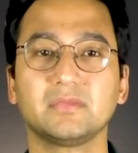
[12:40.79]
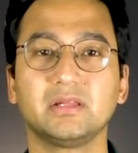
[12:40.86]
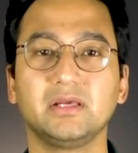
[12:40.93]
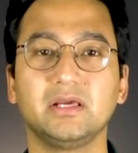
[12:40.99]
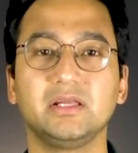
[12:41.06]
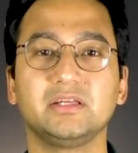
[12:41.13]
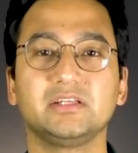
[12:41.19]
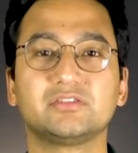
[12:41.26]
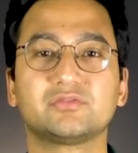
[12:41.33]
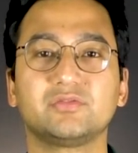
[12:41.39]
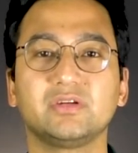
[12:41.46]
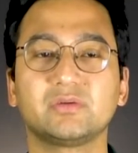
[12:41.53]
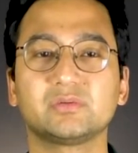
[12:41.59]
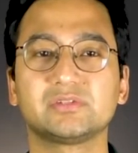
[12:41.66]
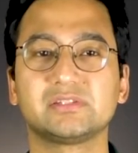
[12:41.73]
In each
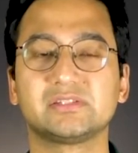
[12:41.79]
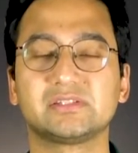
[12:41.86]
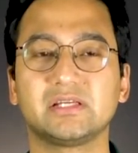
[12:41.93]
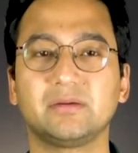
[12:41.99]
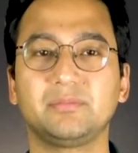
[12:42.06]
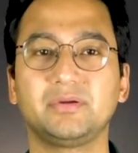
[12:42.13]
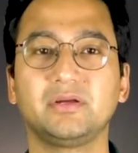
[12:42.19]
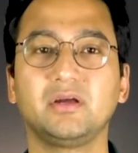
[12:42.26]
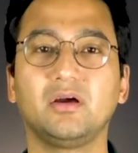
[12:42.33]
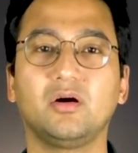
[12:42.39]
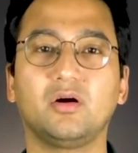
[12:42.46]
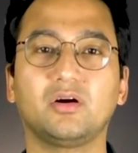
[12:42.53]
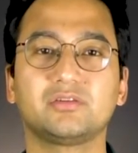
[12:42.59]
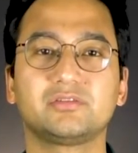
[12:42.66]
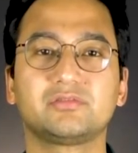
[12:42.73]
frequency step,
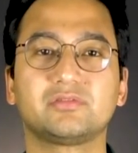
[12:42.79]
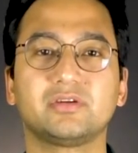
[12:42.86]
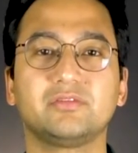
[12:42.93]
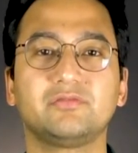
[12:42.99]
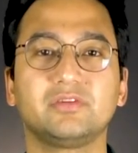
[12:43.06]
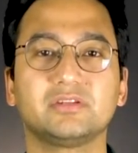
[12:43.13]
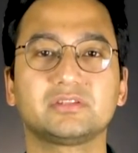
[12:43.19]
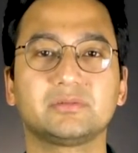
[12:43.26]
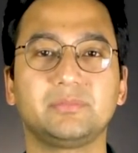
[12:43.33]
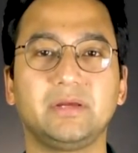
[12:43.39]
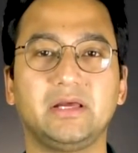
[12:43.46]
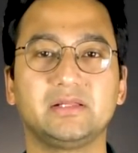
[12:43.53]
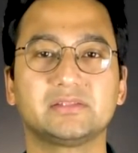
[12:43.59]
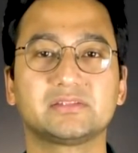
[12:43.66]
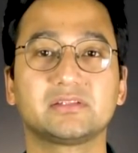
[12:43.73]
auditory filter
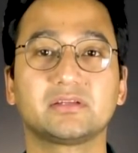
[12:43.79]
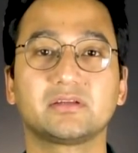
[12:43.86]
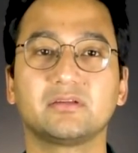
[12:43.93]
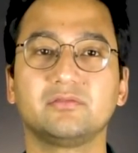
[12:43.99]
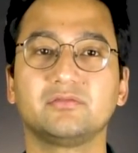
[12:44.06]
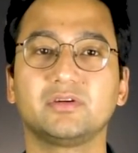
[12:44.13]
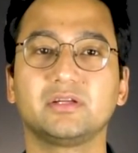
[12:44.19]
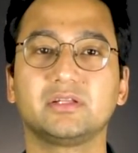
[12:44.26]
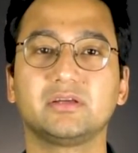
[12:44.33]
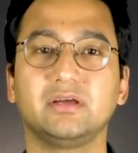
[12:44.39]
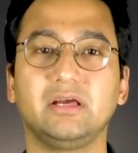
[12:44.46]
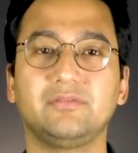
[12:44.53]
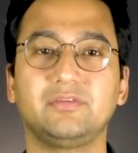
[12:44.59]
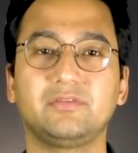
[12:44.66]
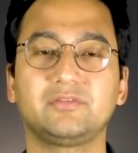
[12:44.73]
bands convert the
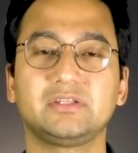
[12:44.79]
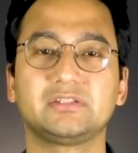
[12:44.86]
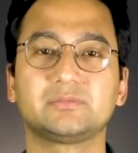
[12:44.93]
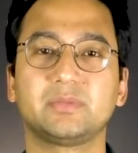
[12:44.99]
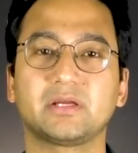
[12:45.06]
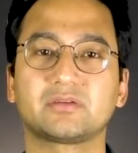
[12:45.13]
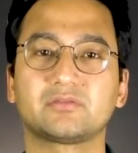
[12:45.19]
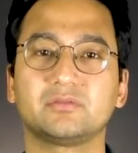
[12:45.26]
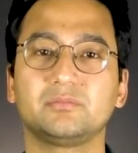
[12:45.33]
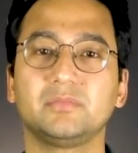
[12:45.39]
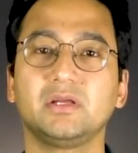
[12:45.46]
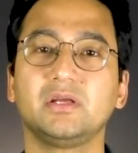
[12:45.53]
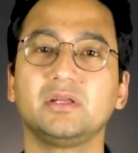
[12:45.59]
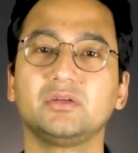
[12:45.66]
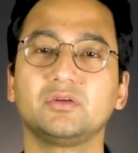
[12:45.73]
FFT spectrum
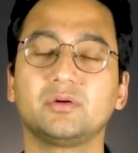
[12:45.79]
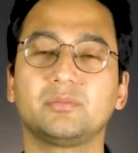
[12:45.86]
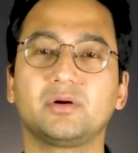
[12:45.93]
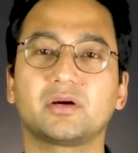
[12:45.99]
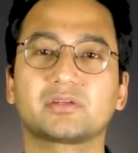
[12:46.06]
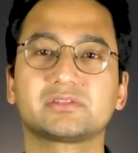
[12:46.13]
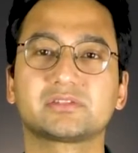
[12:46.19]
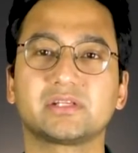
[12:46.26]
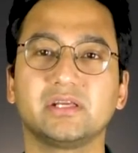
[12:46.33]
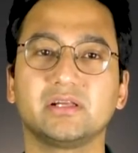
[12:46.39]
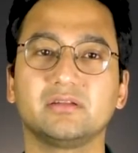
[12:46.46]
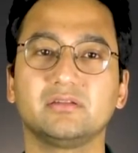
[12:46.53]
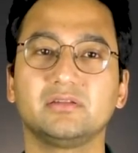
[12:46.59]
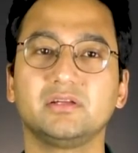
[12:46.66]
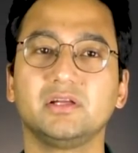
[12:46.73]
to a bark
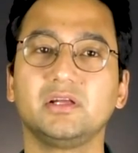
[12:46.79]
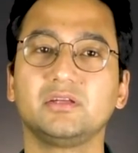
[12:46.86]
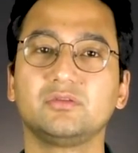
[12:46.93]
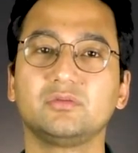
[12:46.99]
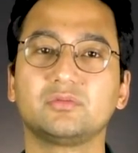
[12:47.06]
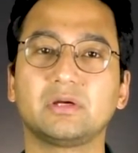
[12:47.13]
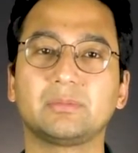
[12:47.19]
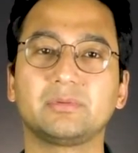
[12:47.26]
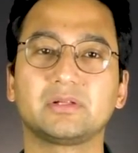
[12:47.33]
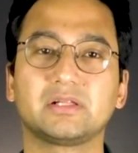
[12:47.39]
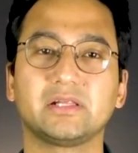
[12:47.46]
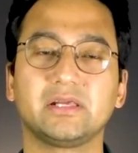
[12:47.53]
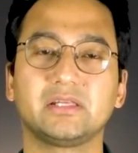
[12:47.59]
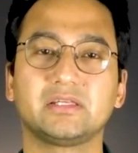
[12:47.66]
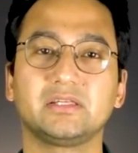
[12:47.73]
scale to
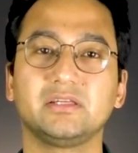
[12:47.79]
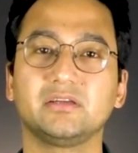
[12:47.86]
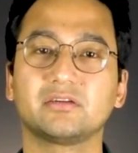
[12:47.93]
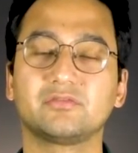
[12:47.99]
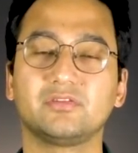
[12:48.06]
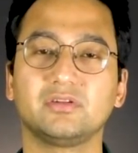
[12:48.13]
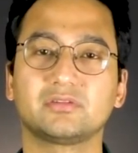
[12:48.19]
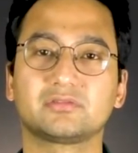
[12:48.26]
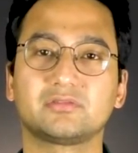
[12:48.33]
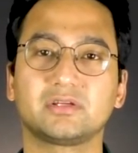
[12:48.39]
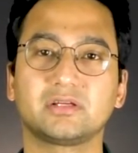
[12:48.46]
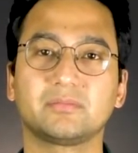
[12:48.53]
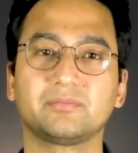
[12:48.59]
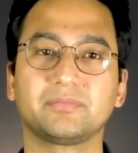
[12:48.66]
replicate ear filtering.